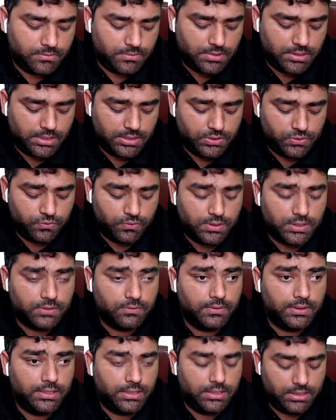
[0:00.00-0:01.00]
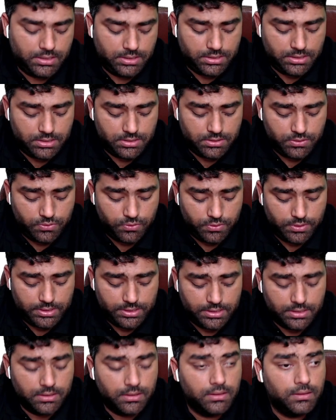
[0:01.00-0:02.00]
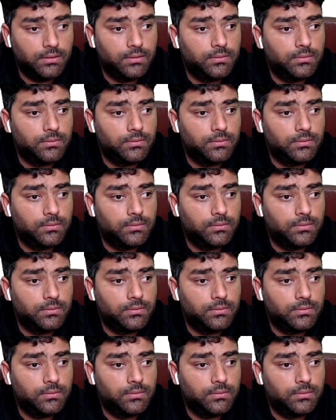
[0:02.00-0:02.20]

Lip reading: summarize what we had done today.